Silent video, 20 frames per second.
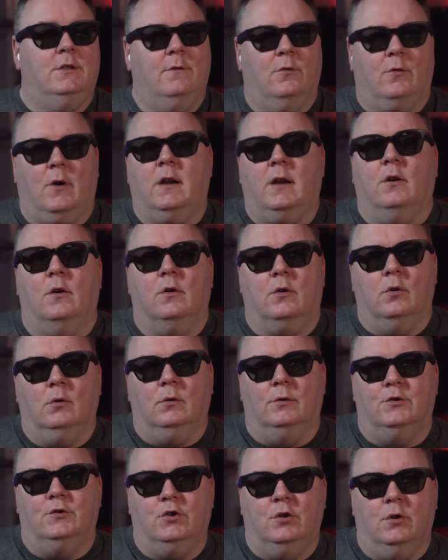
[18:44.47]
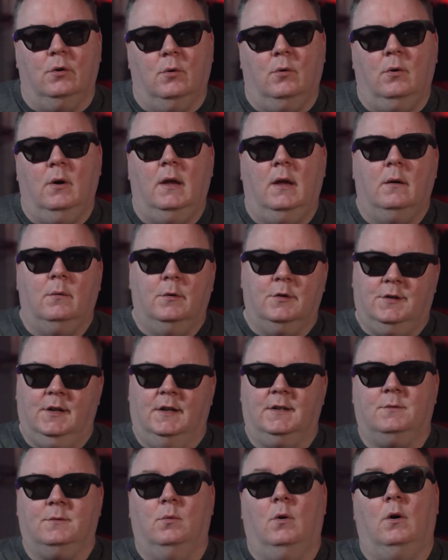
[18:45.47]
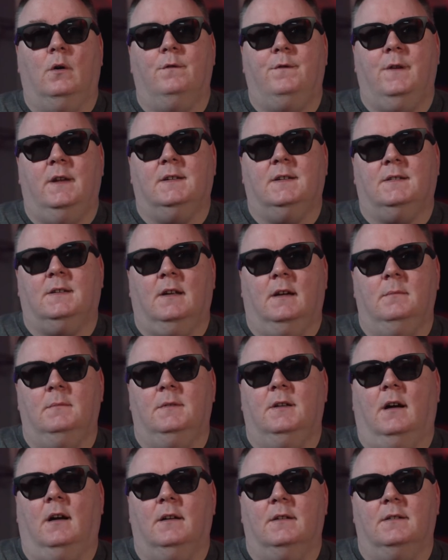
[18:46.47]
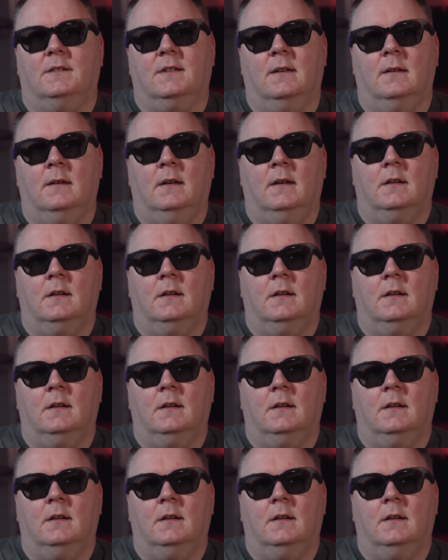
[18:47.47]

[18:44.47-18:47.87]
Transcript: They've already got Google Duo, which does what FaceTime does.